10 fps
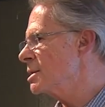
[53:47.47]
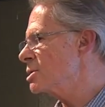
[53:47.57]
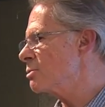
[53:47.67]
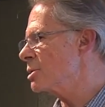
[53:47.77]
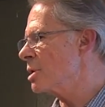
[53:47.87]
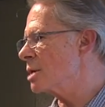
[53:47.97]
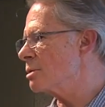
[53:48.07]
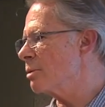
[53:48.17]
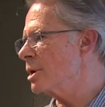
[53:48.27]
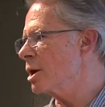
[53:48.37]
So we thought,
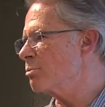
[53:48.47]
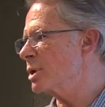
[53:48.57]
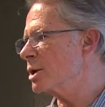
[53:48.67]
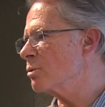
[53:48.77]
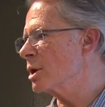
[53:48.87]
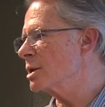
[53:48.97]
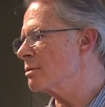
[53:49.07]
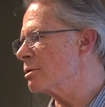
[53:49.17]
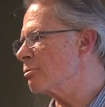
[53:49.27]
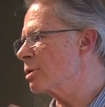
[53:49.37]
well, why not pick one
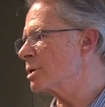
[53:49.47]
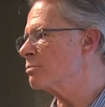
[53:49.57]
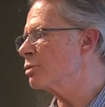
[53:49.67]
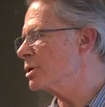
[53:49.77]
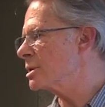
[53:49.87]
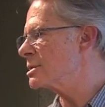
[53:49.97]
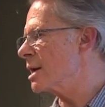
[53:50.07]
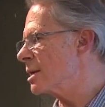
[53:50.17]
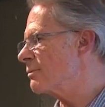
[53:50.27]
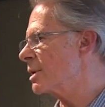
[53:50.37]
there where we can put the
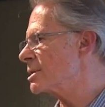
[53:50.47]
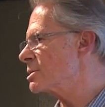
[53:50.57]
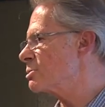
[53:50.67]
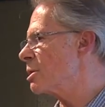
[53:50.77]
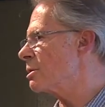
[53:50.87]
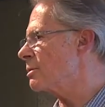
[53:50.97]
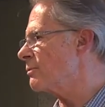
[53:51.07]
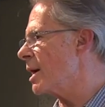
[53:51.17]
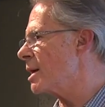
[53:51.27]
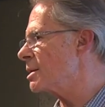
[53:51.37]
side effects to our
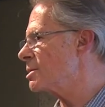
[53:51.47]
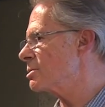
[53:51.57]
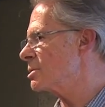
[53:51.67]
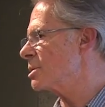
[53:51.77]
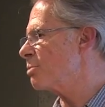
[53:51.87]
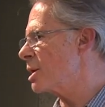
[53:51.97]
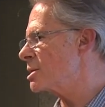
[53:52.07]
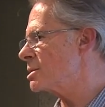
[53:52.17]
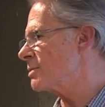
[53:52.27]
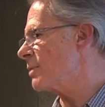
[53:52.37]
advantage or to the
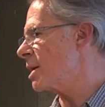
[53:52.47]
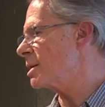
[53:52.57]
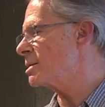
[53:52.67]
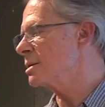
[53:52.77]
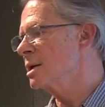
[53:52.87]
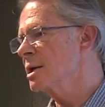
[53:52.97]
patient's advantage?